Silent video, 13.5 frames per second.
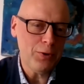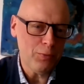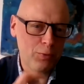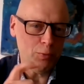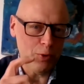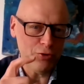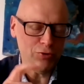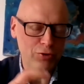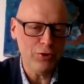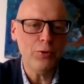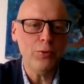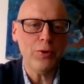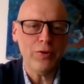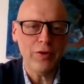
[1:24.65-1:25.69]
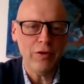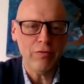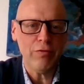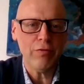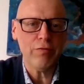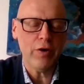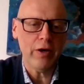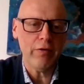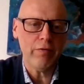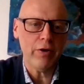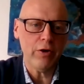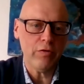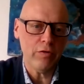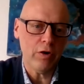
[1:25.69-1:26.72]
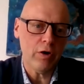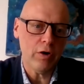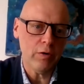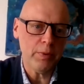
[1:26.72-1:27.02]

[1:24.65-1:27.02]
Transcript: will want to know what these 5 areas are,